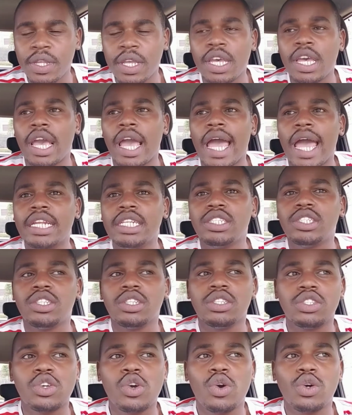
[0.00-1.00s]
and it is
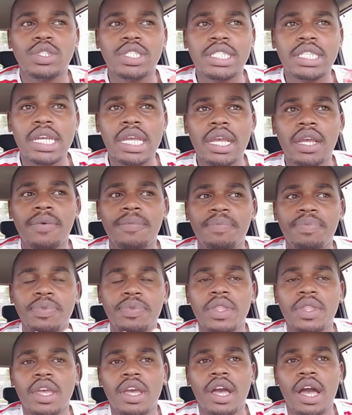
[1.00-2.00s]
causing
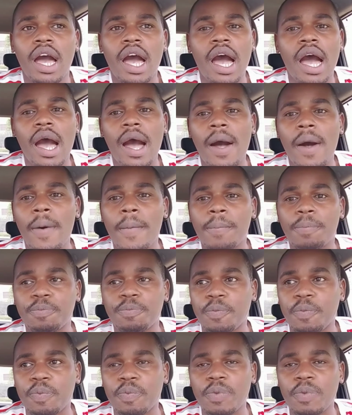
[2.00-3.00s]
um,
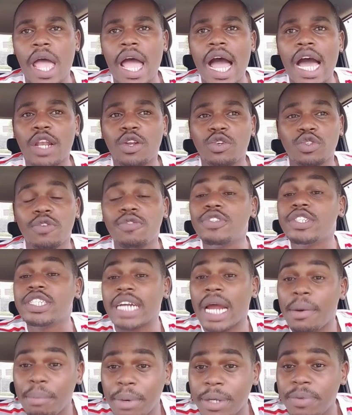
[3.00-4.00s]
a lot of
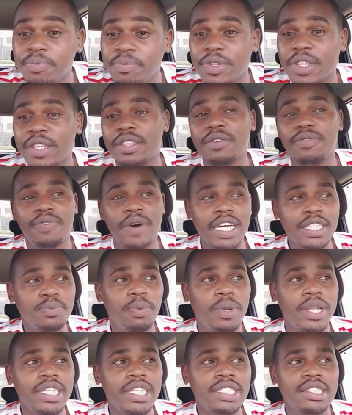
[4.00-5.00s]
drama in the first
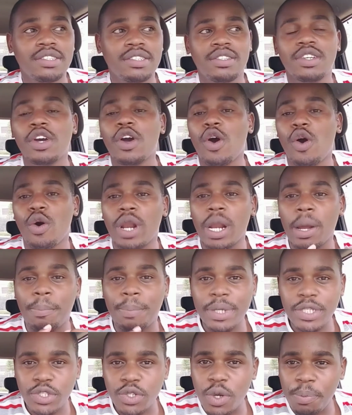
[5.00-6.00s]
place on a
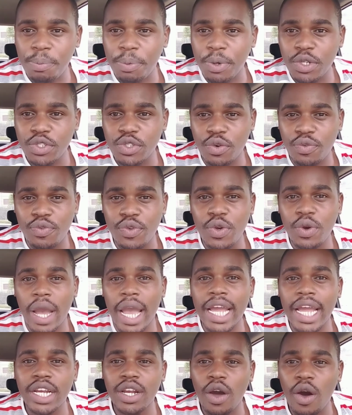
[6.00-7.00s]
personal point of view
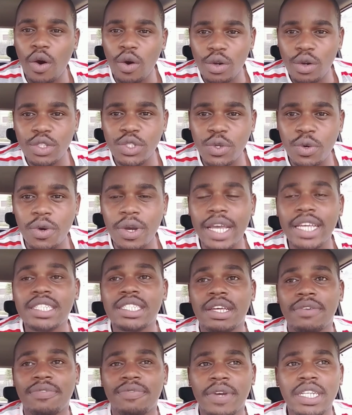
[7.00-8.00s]
and also it's
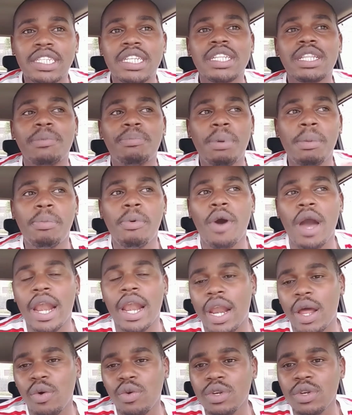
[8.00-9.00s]
affecting the people
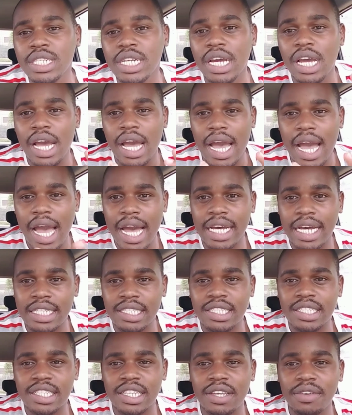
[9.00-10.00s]
around
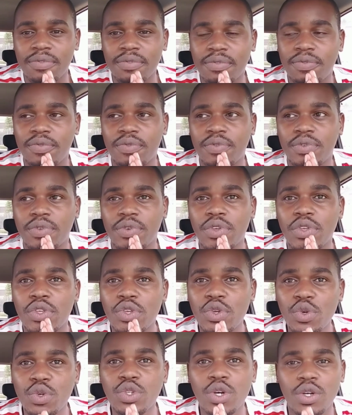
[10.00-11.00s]
As if
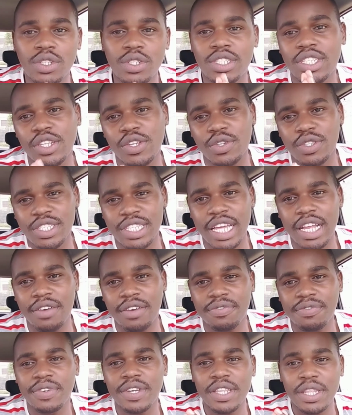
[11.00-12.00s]
you don't see
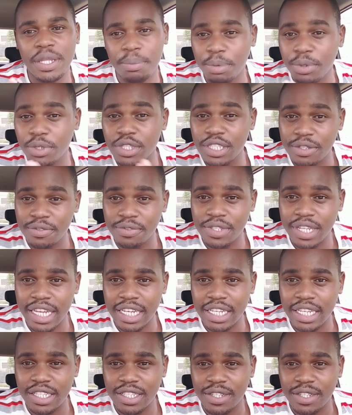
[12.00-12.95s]
yourself in the positive side